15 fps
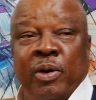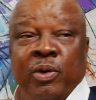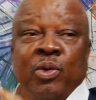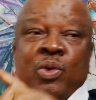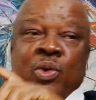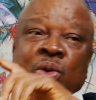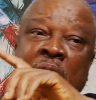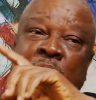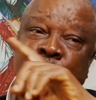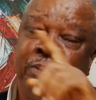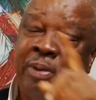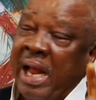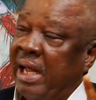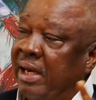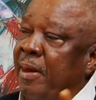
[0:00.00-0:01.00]
who could not
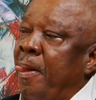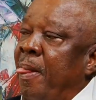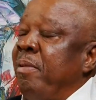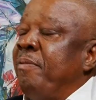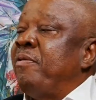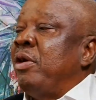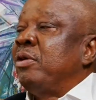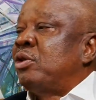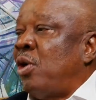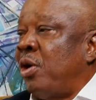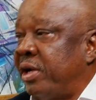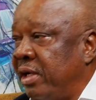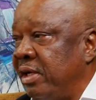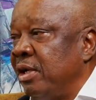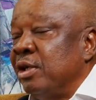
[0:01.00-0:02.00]
plan before
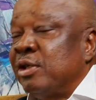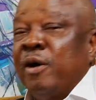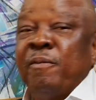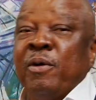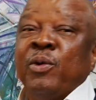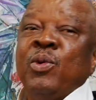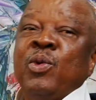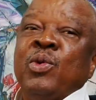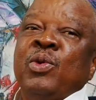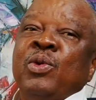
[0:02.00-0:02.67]
talking, somebody who could